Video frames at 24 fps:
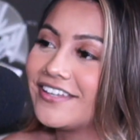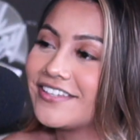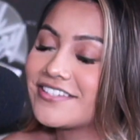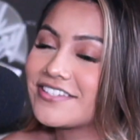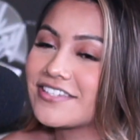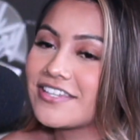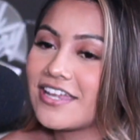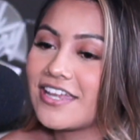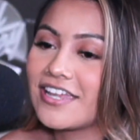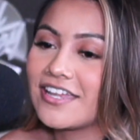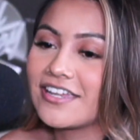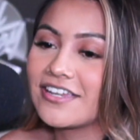
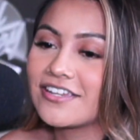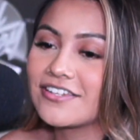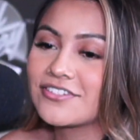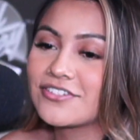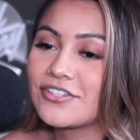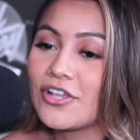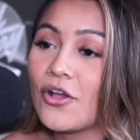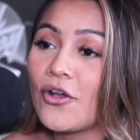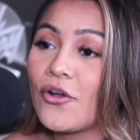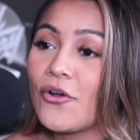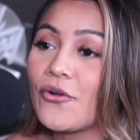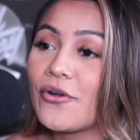it's like,
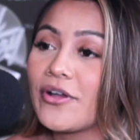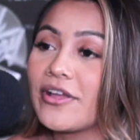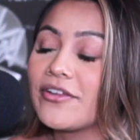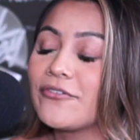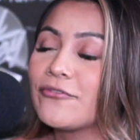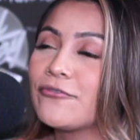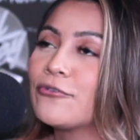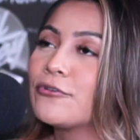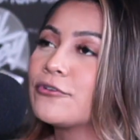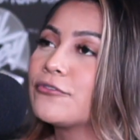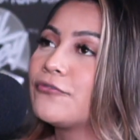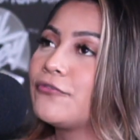so
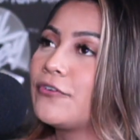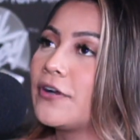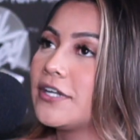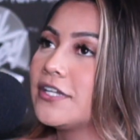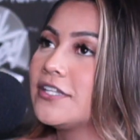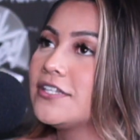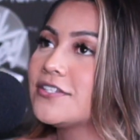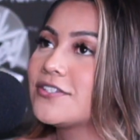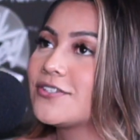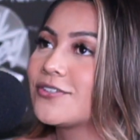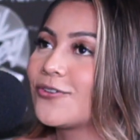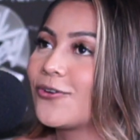
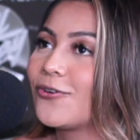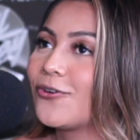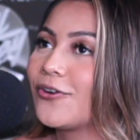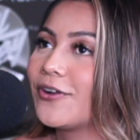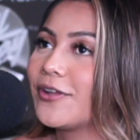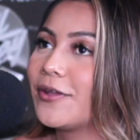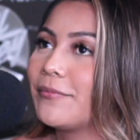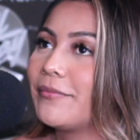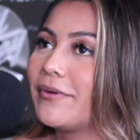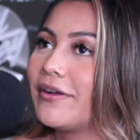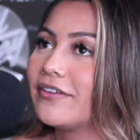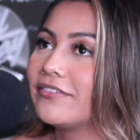funny
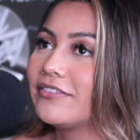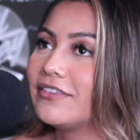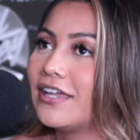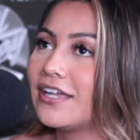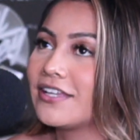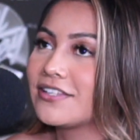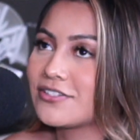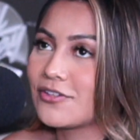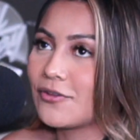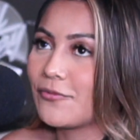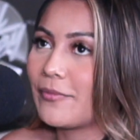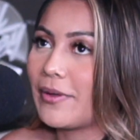story about
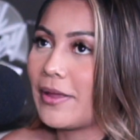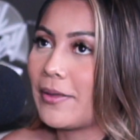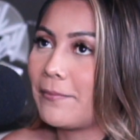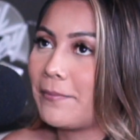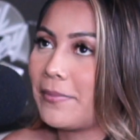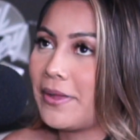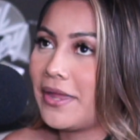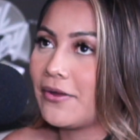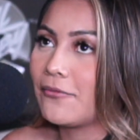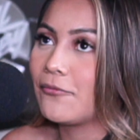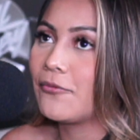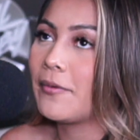that. So when
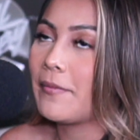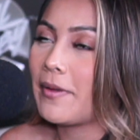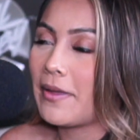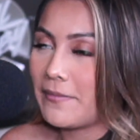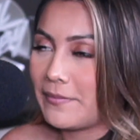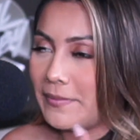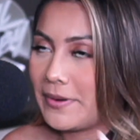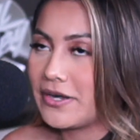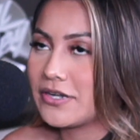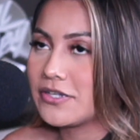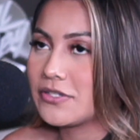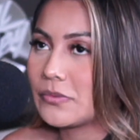my
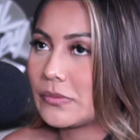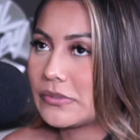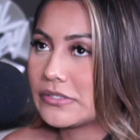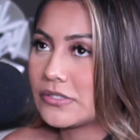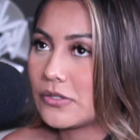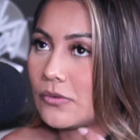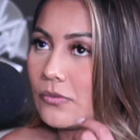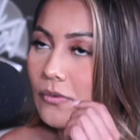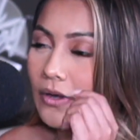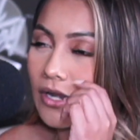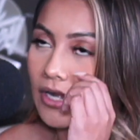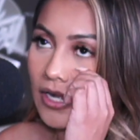parents went
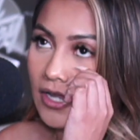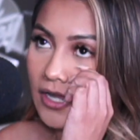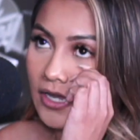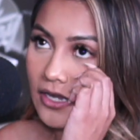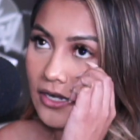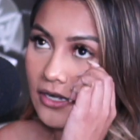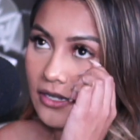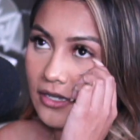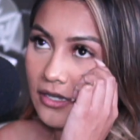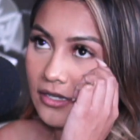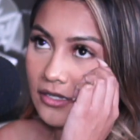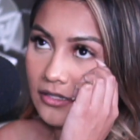to
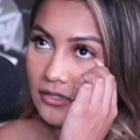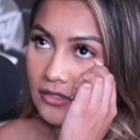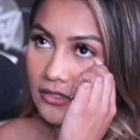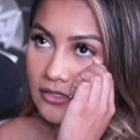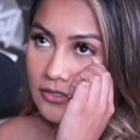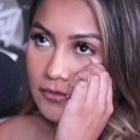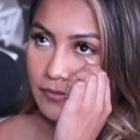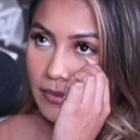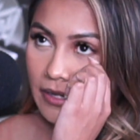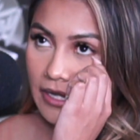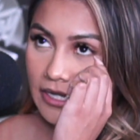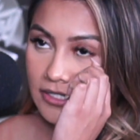Guadalajara
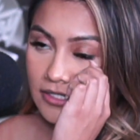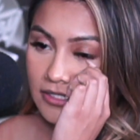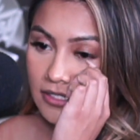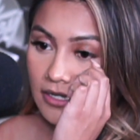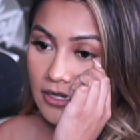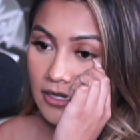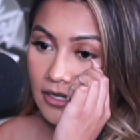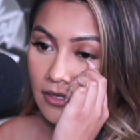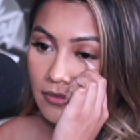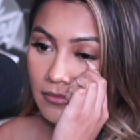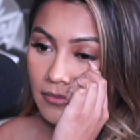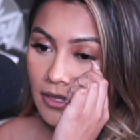this past
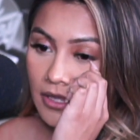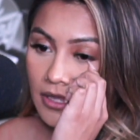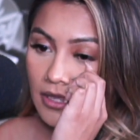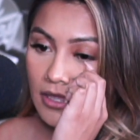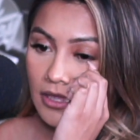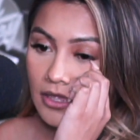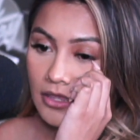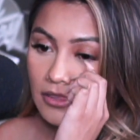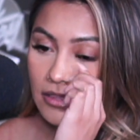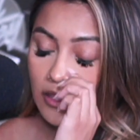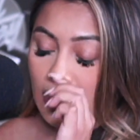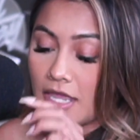time,
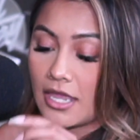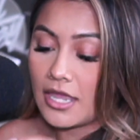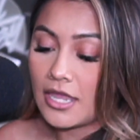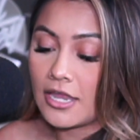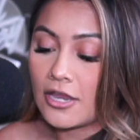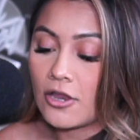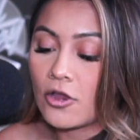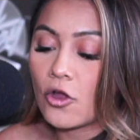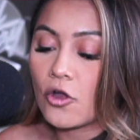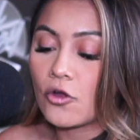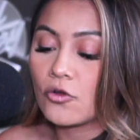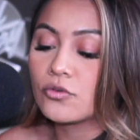they
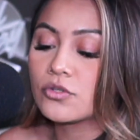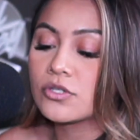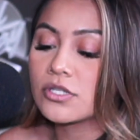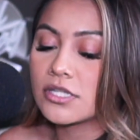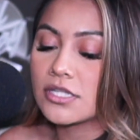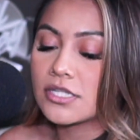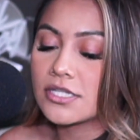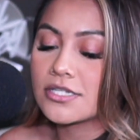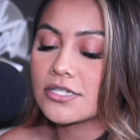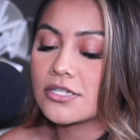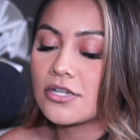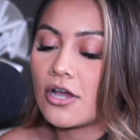go to
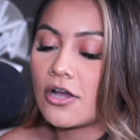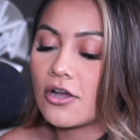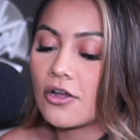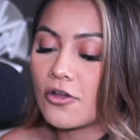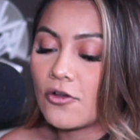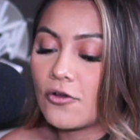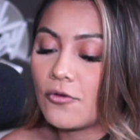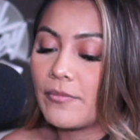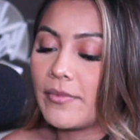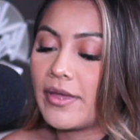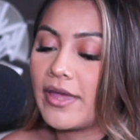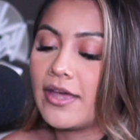this
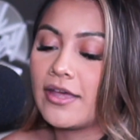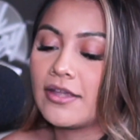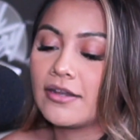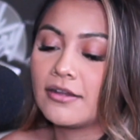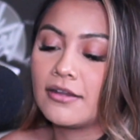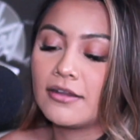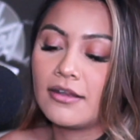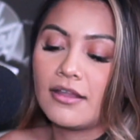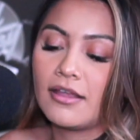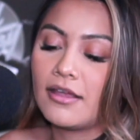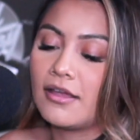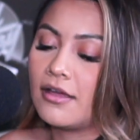taco
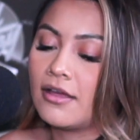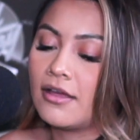man